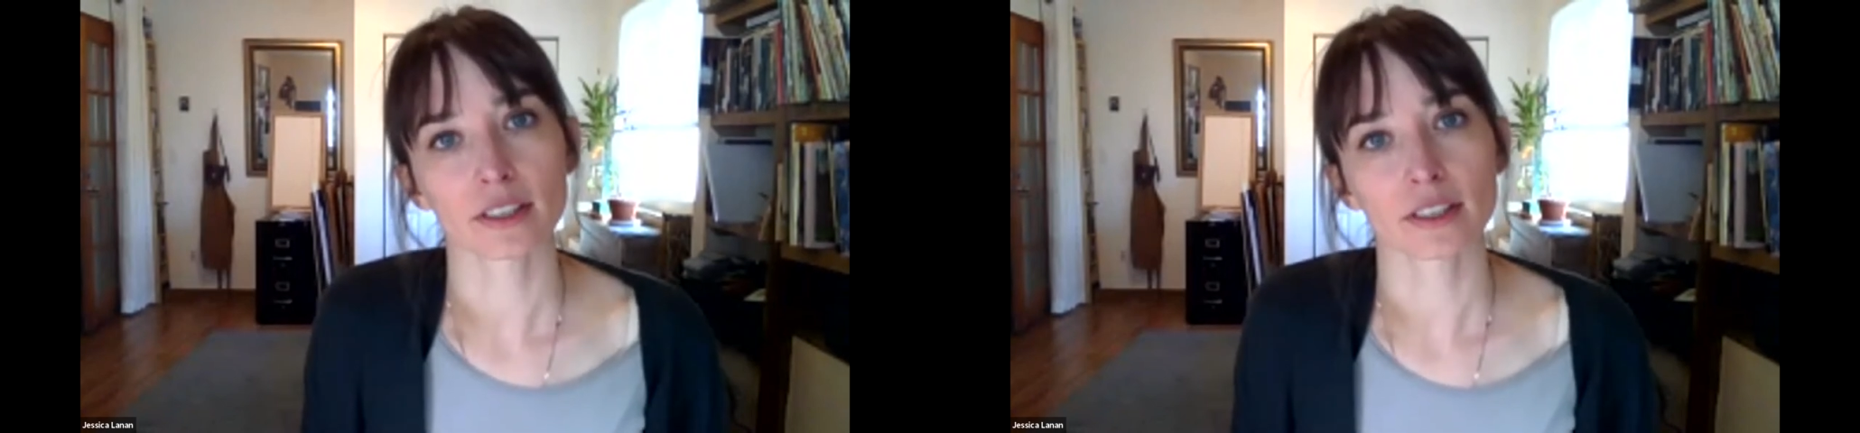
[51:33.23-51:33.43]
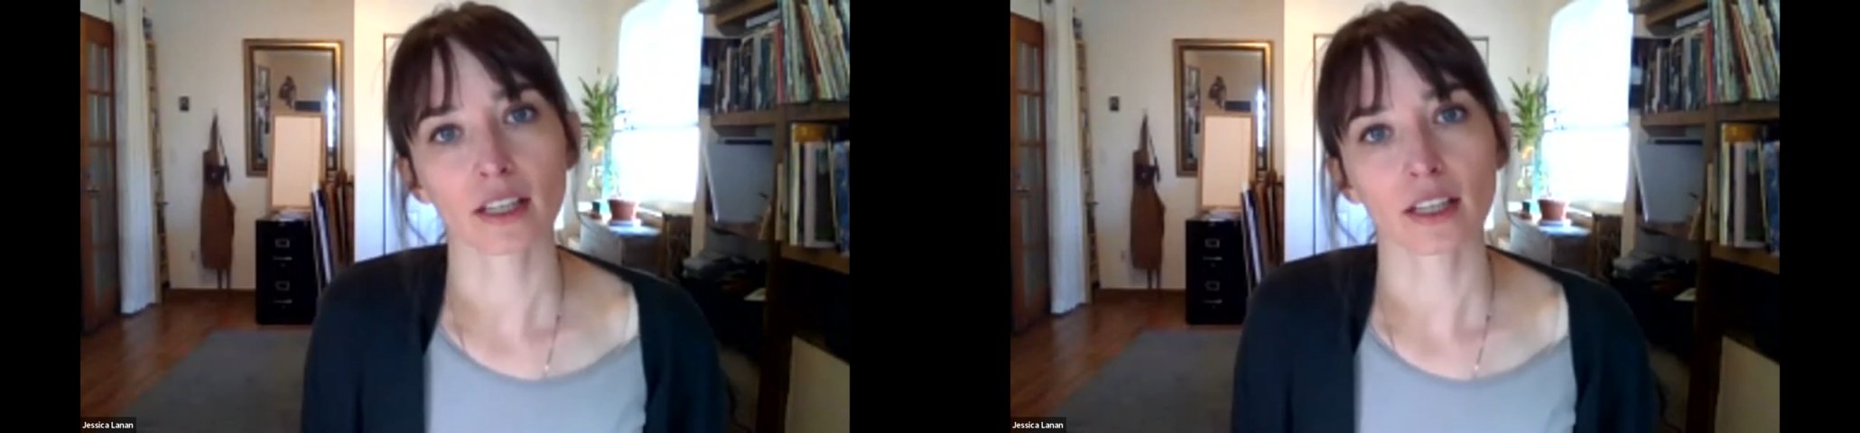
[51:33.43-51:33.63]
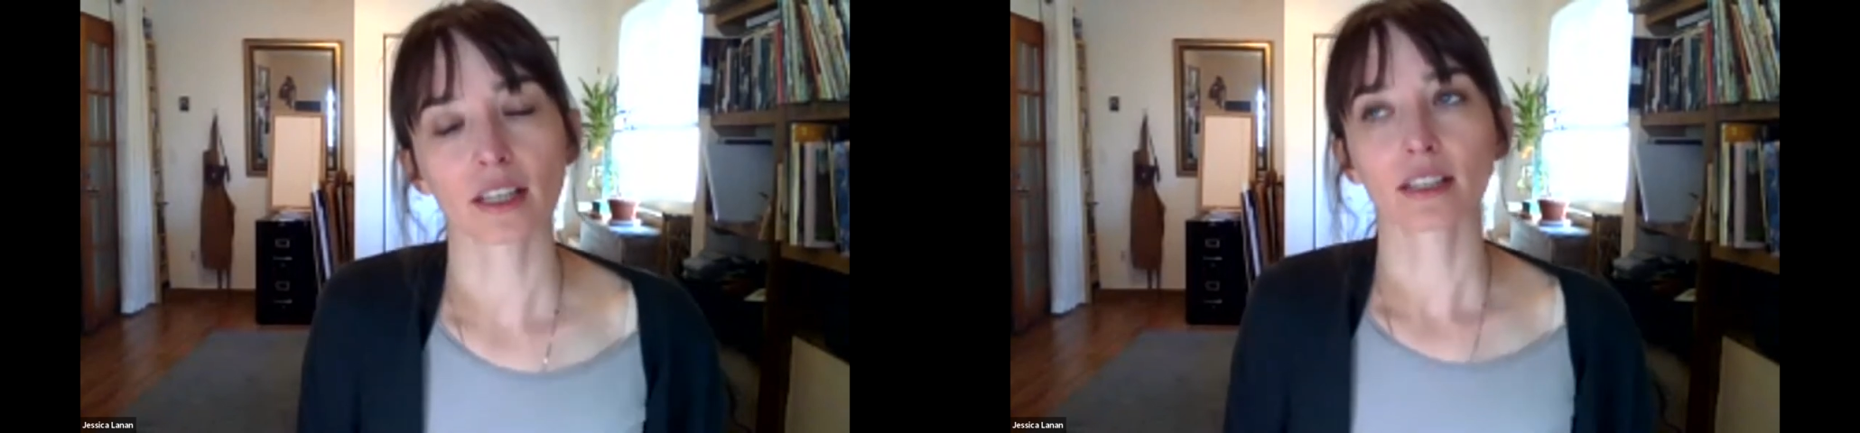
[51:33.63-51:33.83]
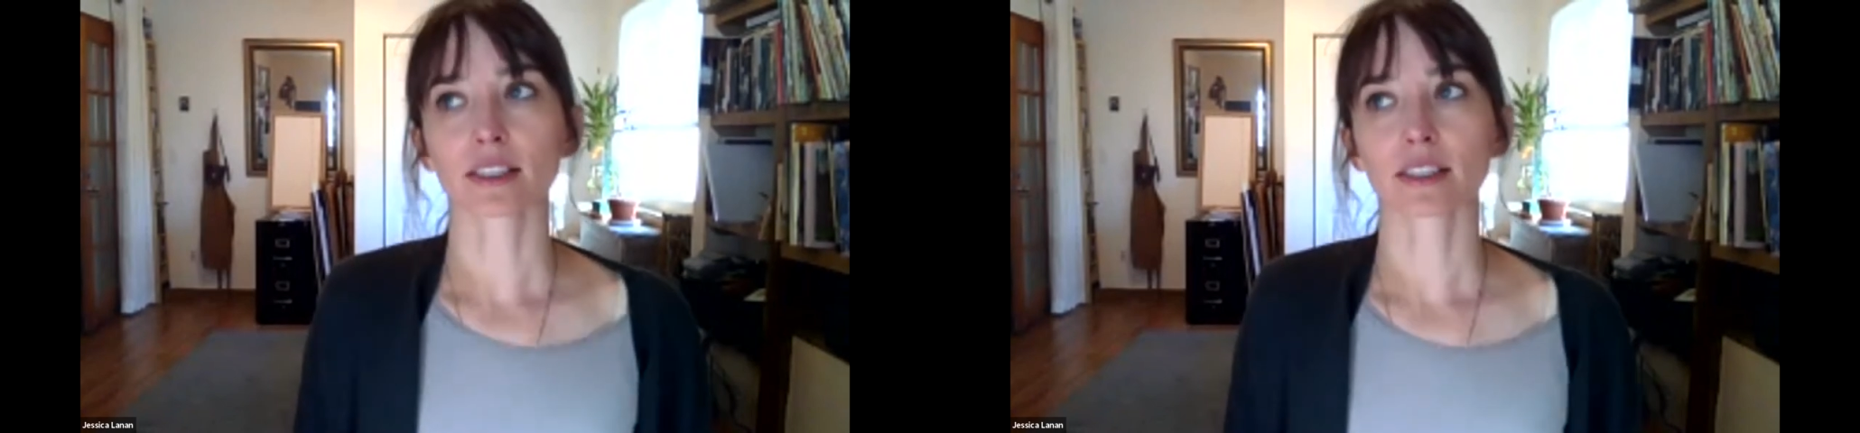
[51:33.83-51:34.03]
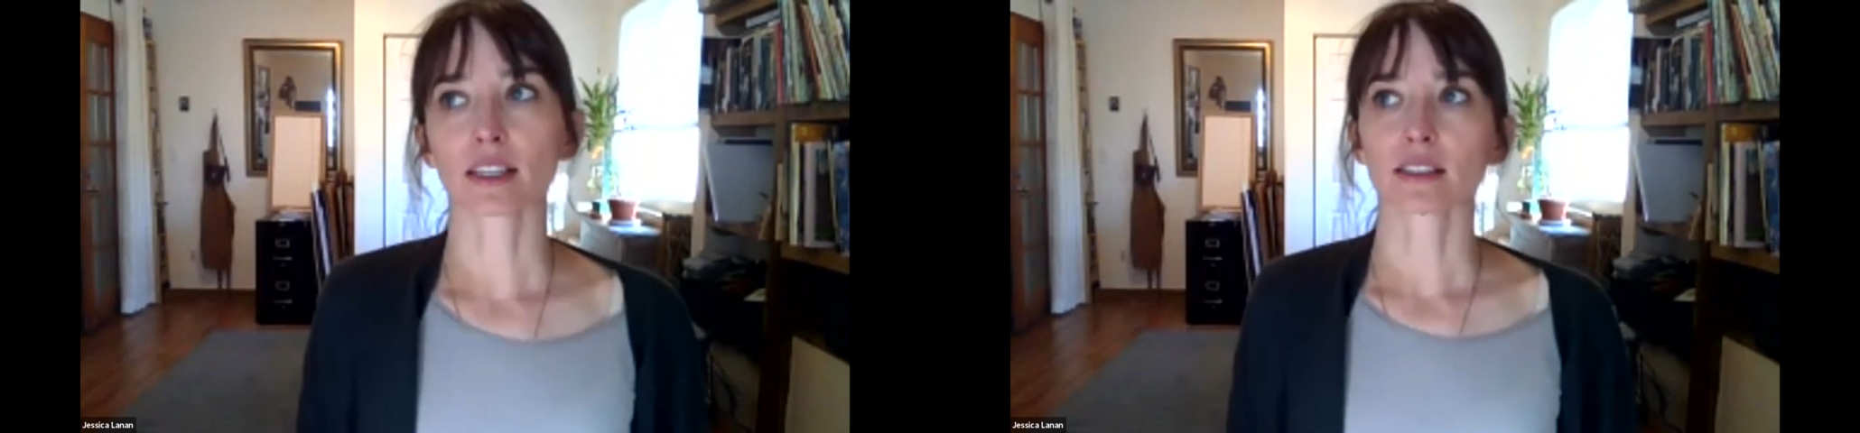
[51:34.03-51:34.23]

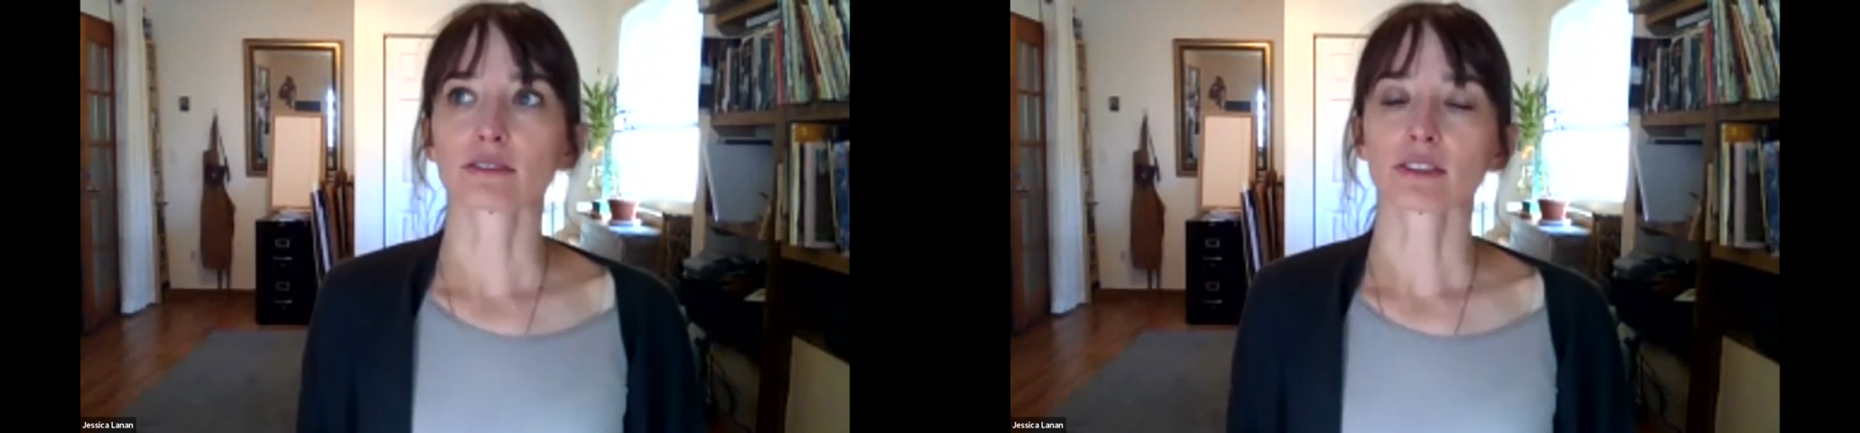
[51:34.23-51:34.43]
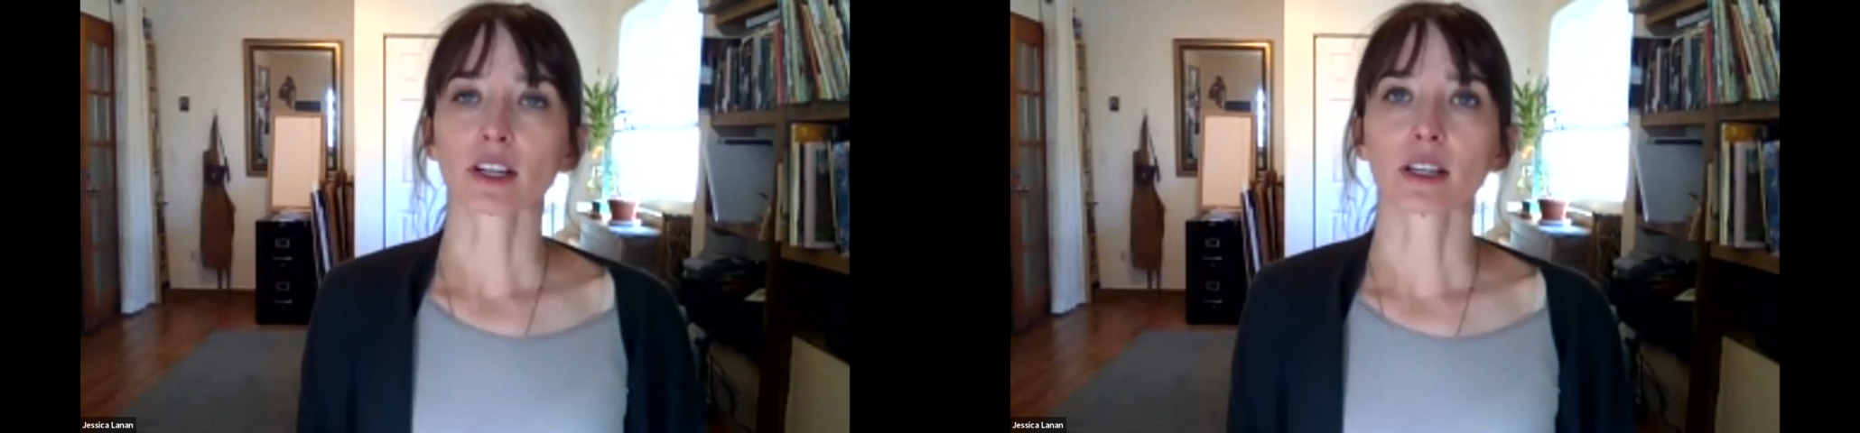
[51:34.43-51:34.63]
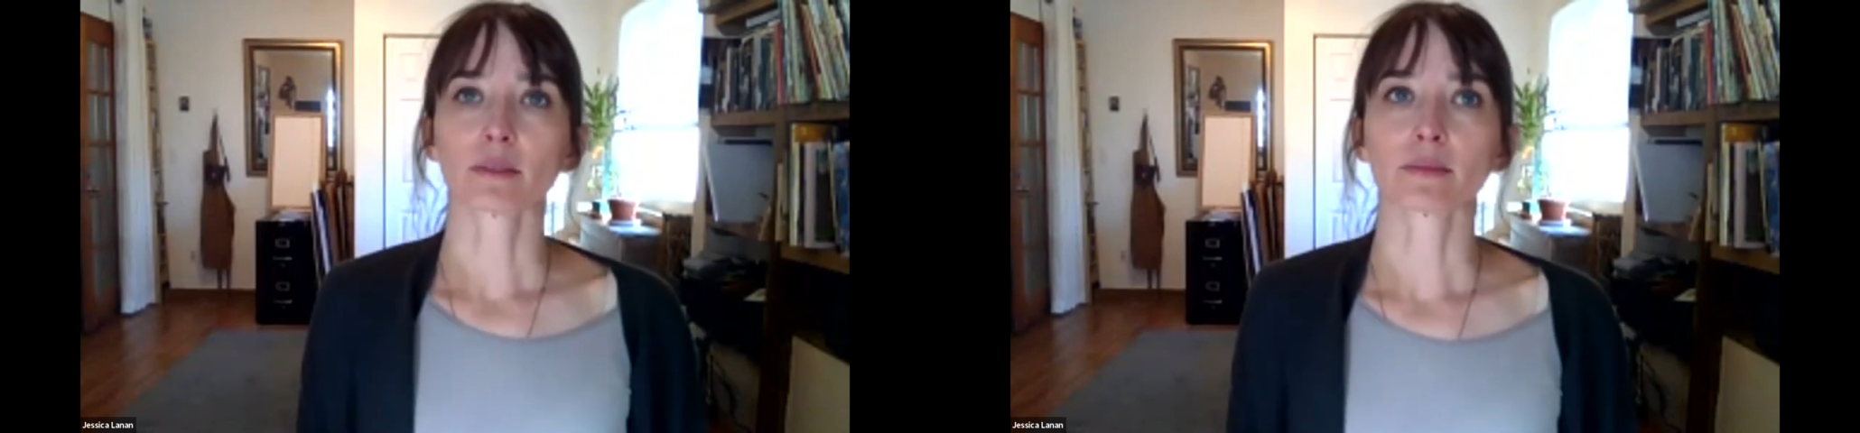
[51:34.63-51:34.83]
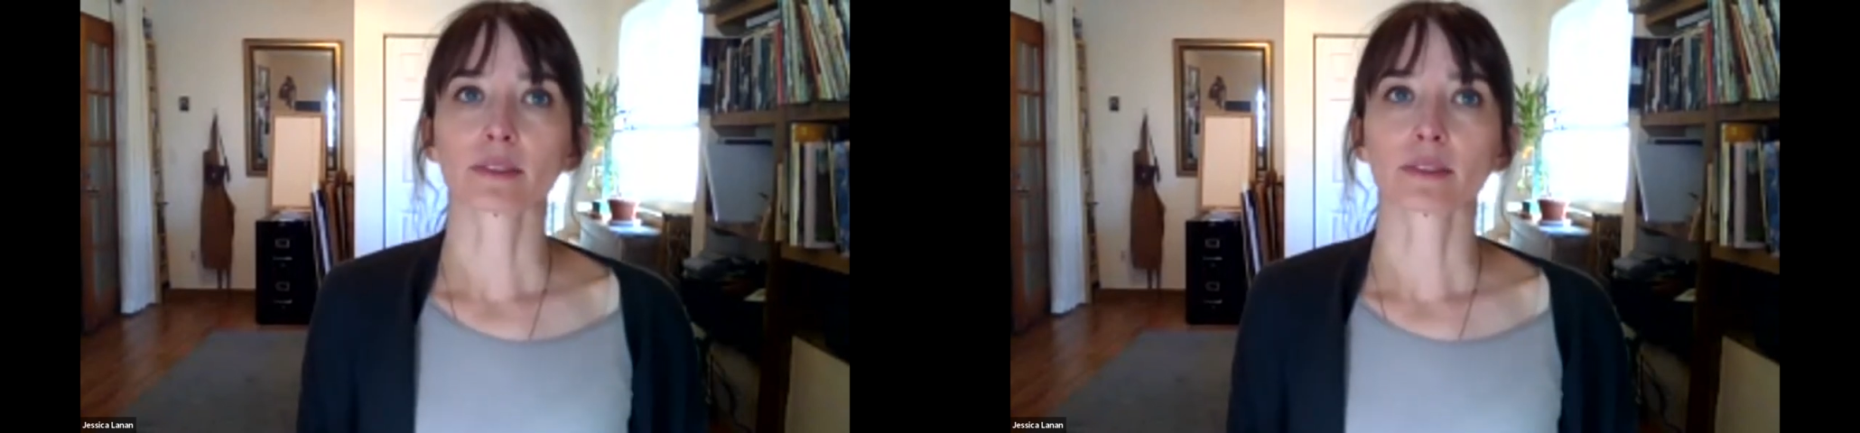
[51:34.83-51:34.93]
studies and from